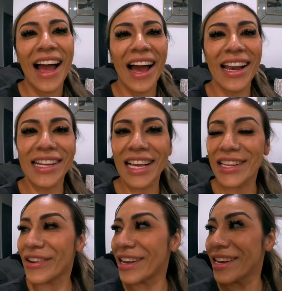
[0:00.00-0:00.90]
Alicia's
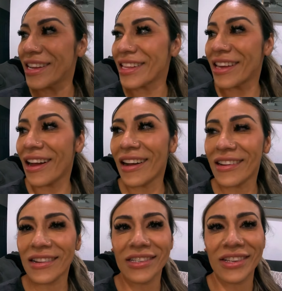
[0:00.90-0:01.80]
trying on
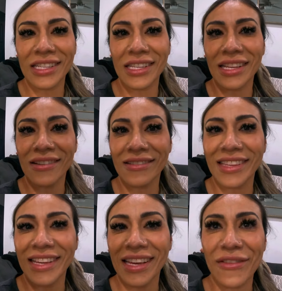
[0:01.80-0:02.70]
her dress and I don't
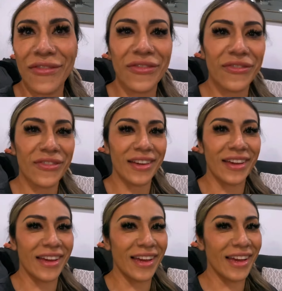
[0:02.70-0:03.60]
think it
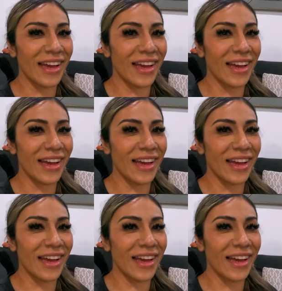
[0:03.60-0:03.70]
fit.